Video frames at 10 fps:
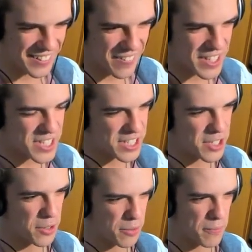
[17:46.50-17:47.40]
This is
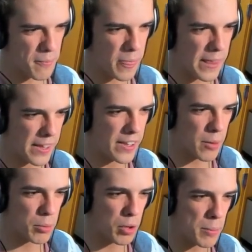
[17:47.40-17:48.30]
cute. Yeah,
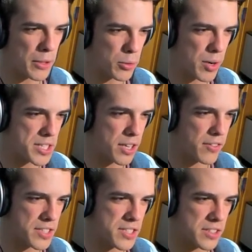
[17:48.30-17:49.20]
but what about the rest of
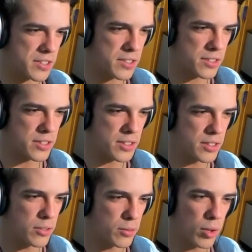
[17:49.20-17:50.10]
us?
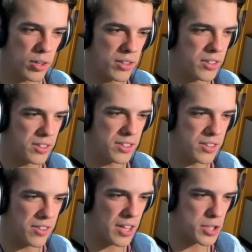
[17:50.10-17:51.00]
Well,
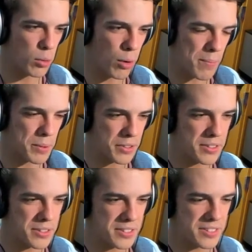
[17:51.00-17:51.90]
that's a whopper.
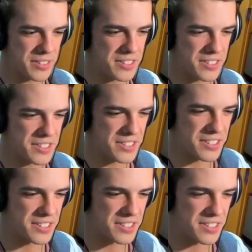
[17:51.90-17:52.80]

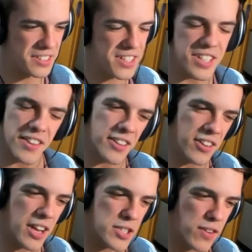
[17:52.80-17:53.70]
Is that their
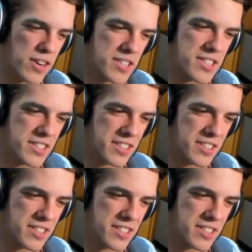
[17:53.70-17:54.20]
catchphrase?